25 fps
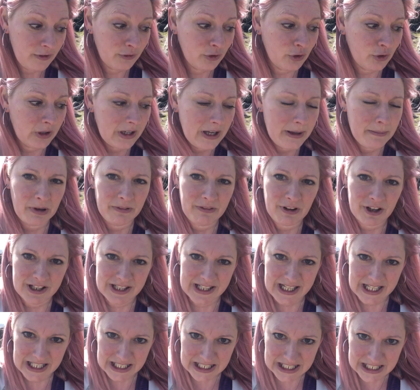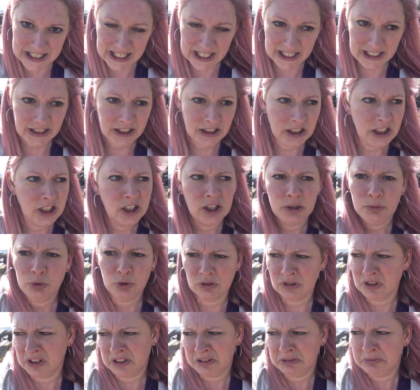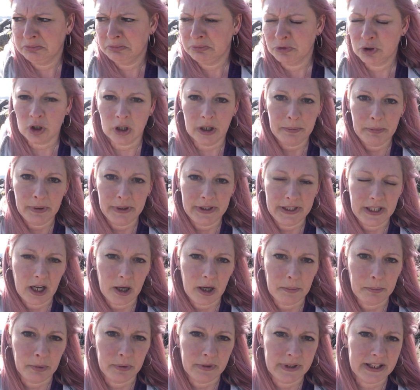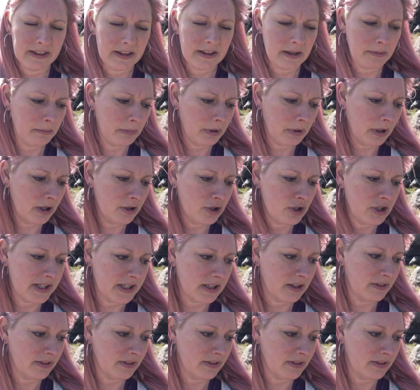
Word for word: Got it in my rucksack today. I'm not gonna try putting it up or anything, but I just,